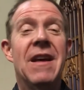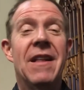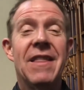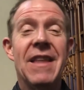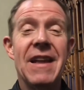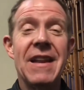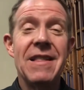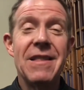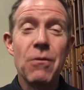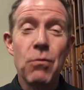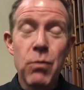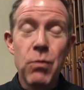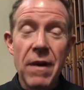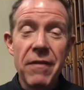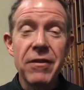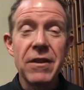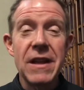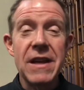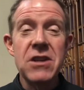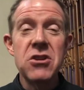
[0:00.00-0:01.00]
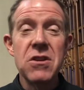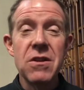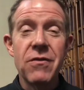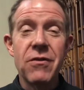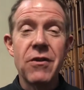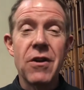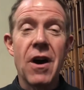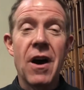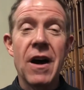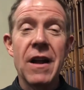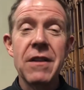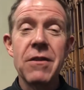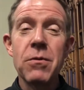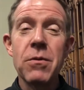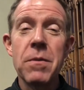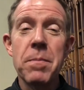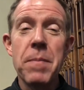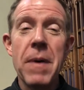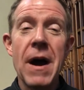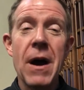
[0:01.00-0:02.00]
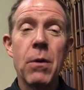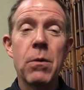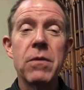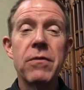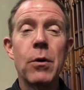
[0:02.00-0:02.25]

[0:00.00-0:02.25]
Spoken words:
than the revelation of God through the power